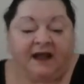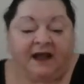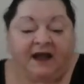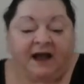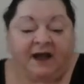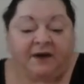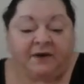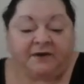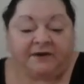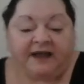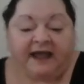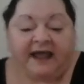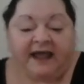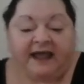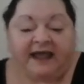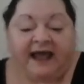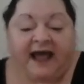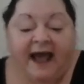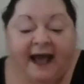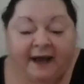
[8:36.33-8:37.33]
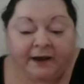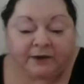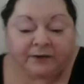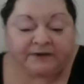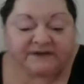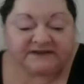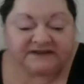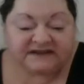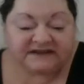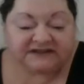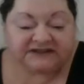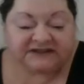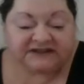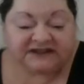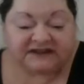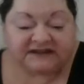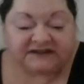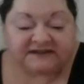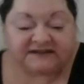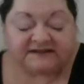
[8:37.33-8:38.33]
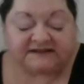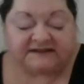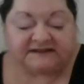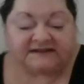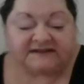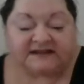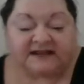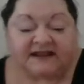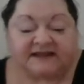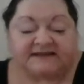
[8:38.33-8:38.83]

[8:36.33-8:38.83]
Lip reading: Okay, acquisitions.